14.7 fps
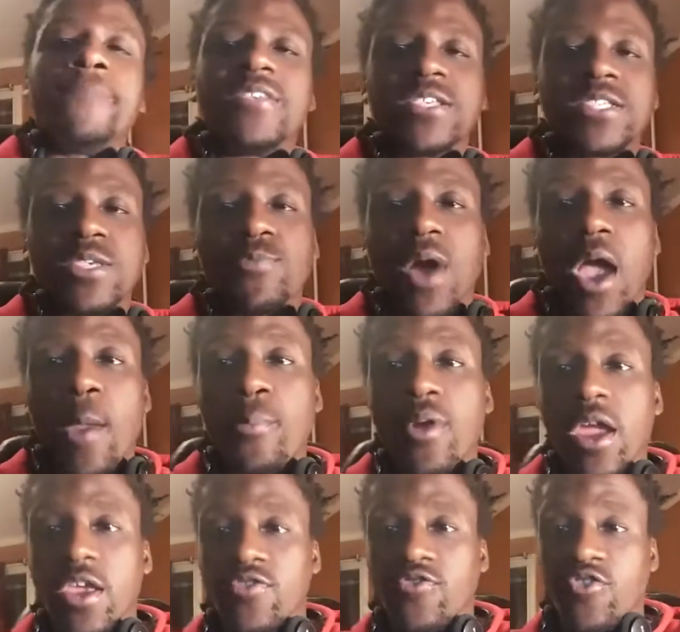This is my
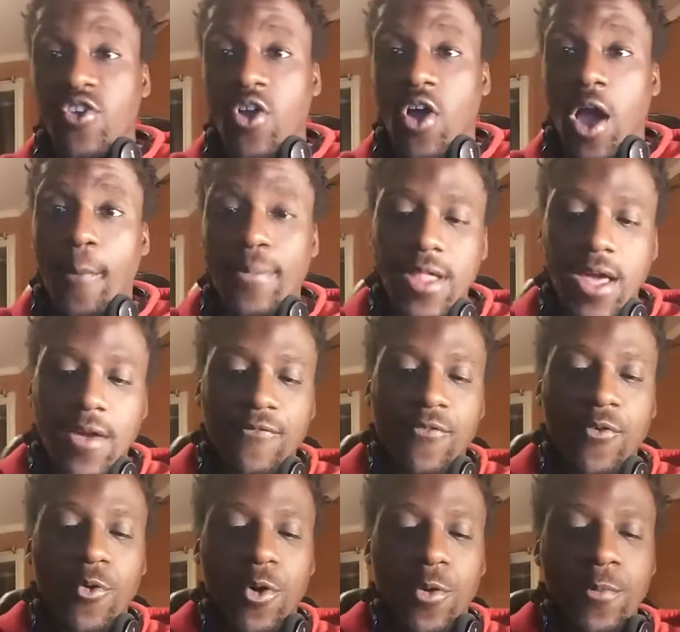Patreon
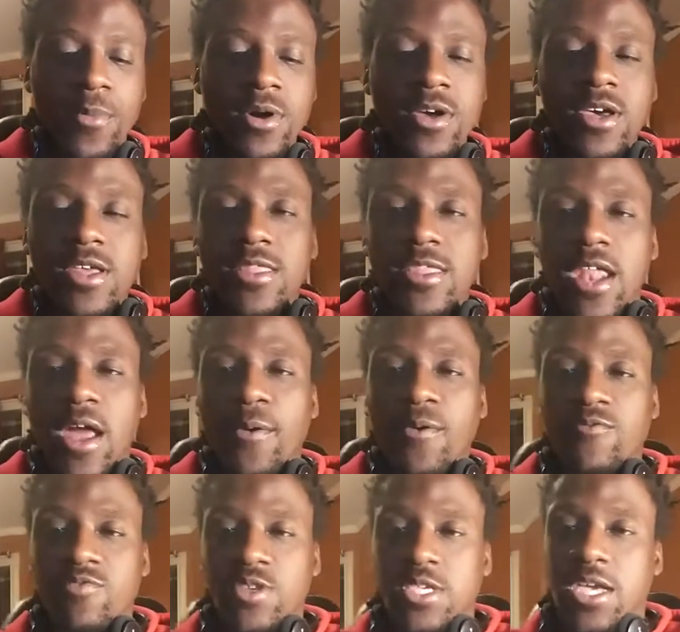platform that I'll be
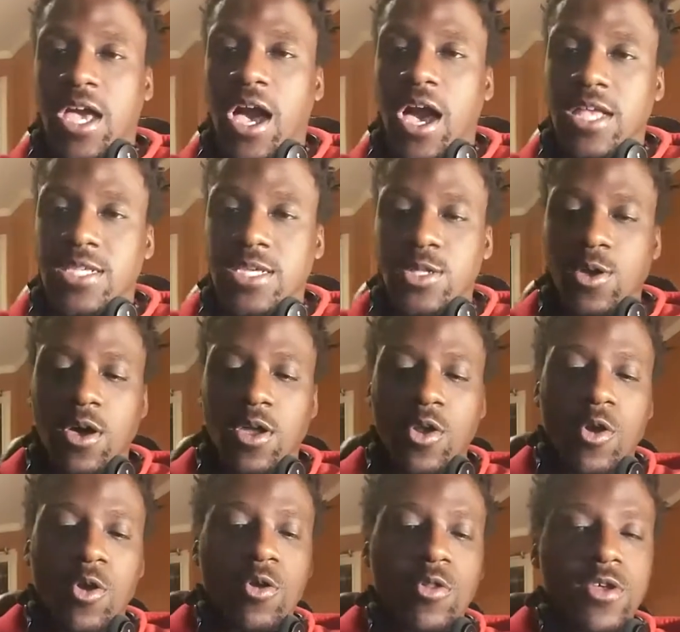releasing content on
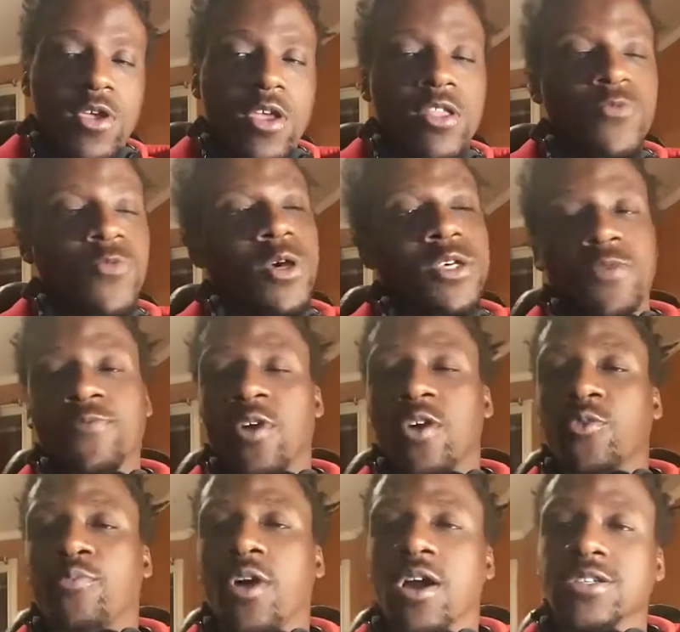early, as well as some
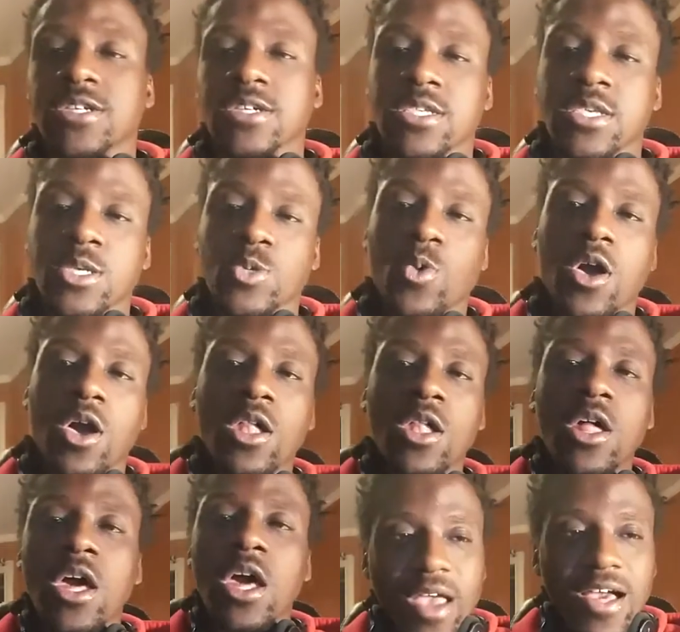other projects as
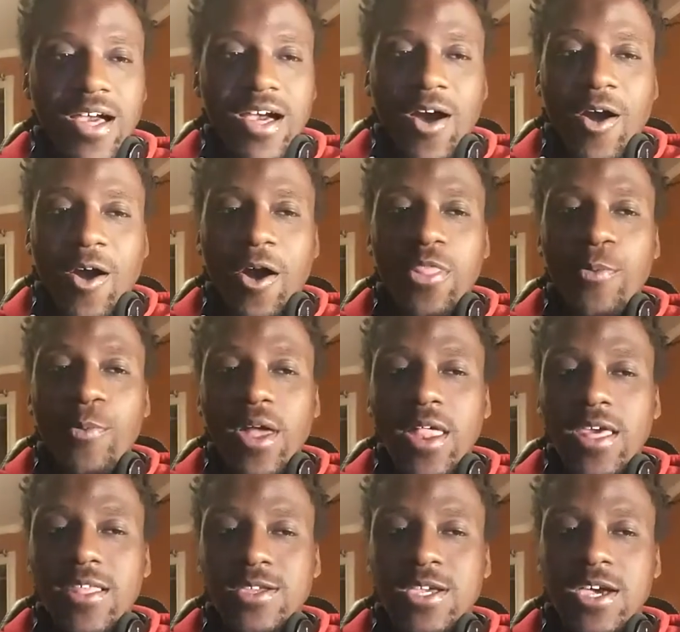well. All the
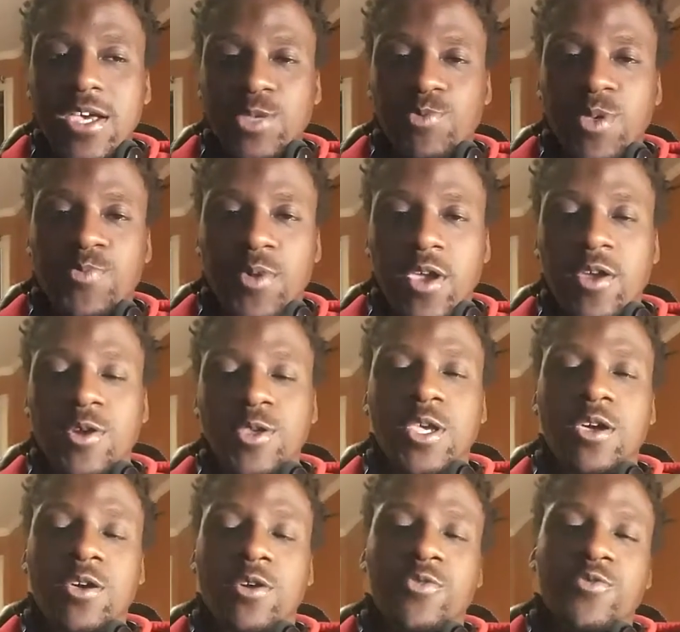money that you guys can be spending here is
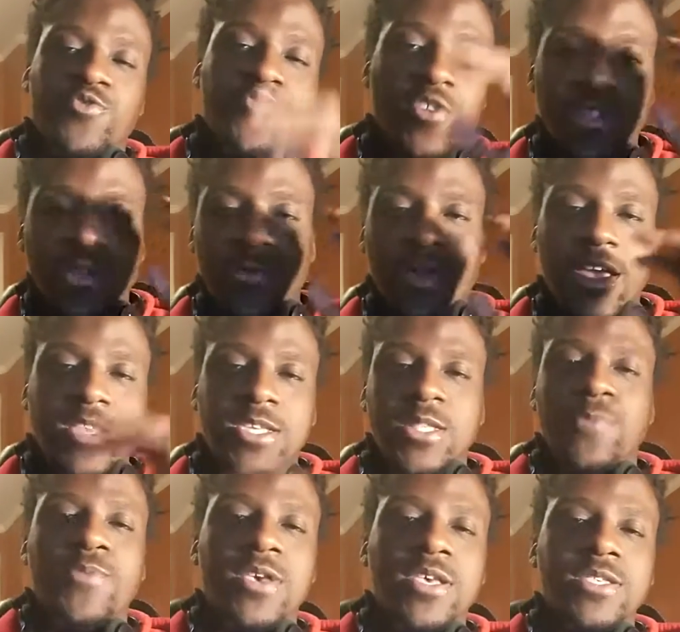going to go directly back into
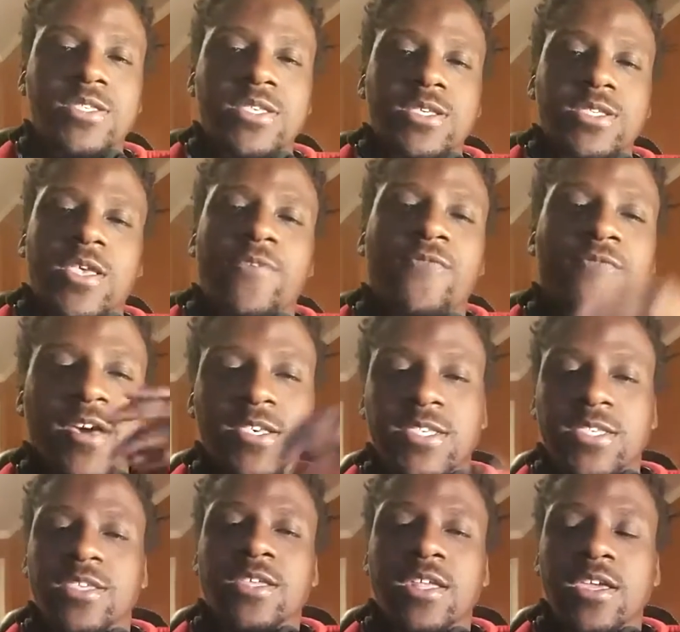the business,
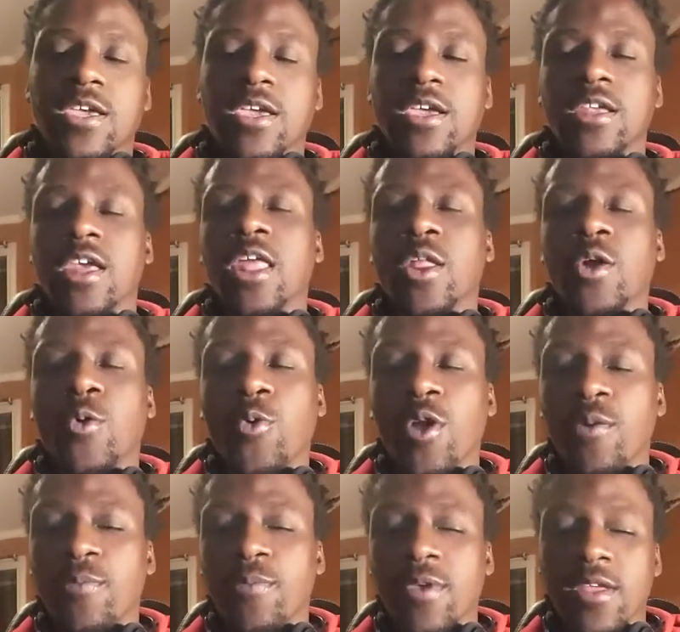investing in
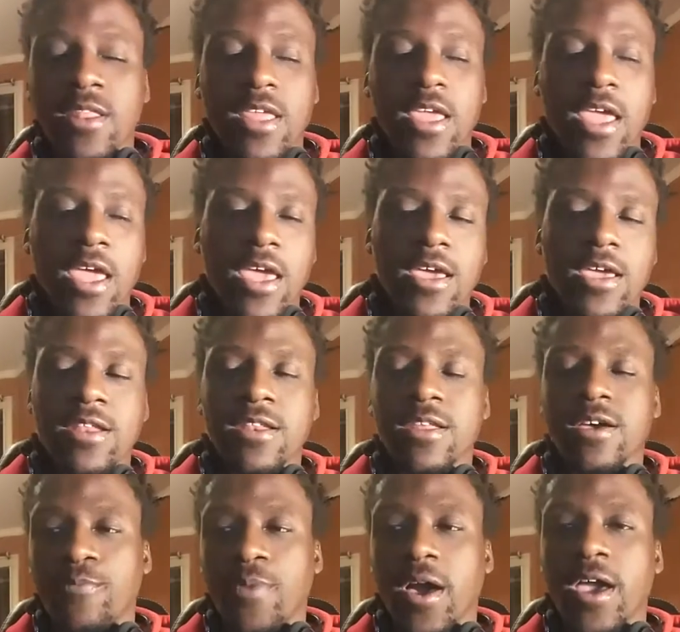equipment
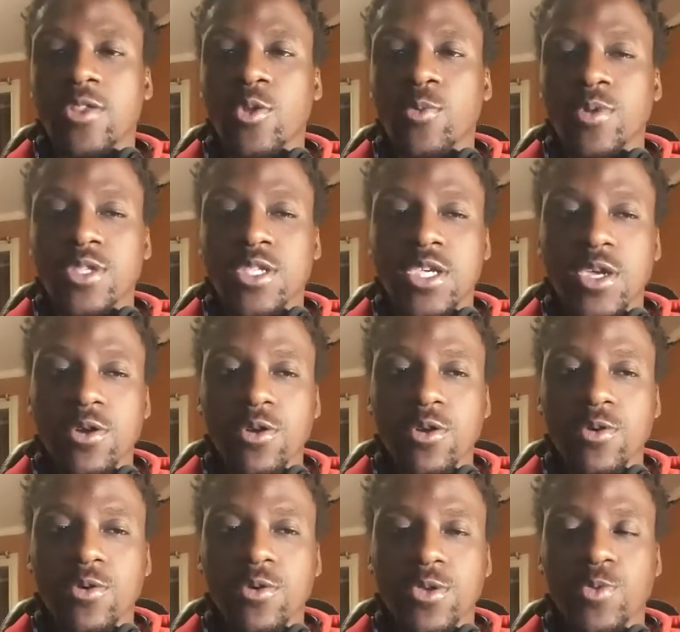and buying the
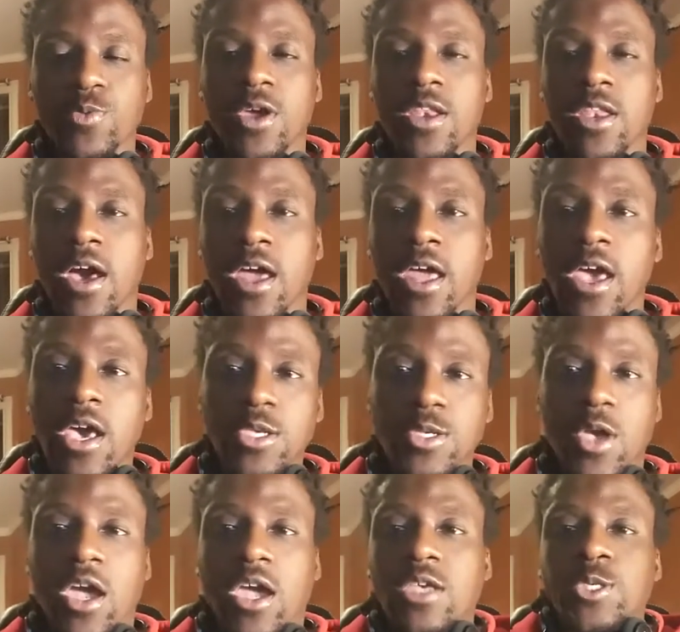materials and whatnot,
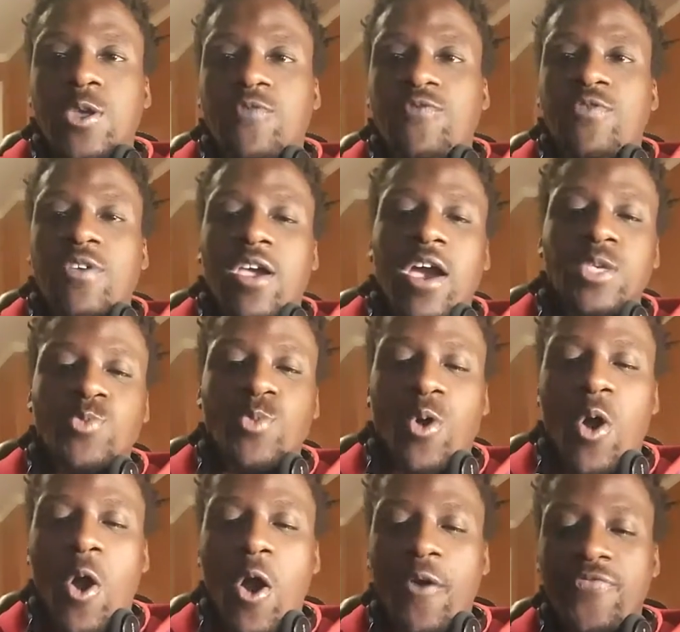so I can serve you guys
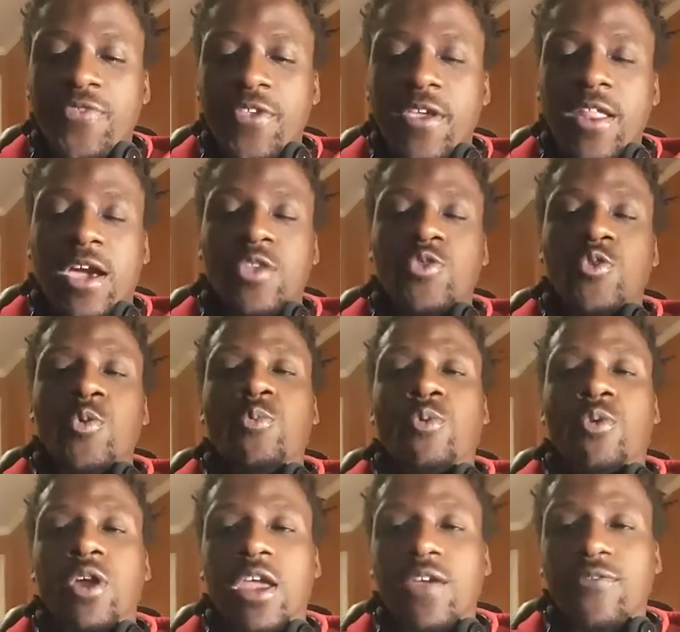more often. I could do
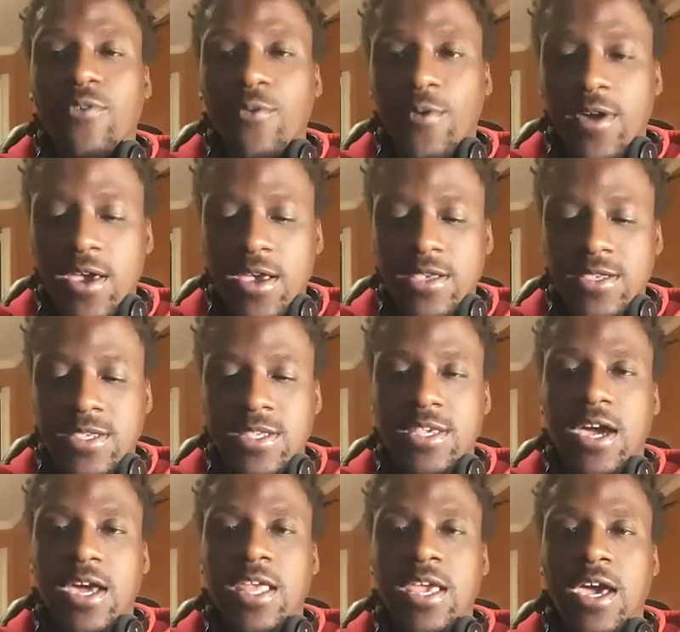more giveaways and
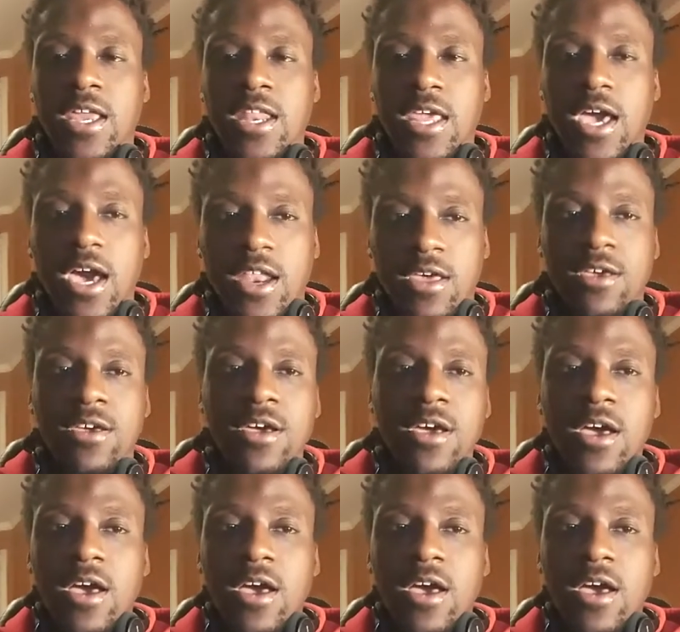yada, yada, yada.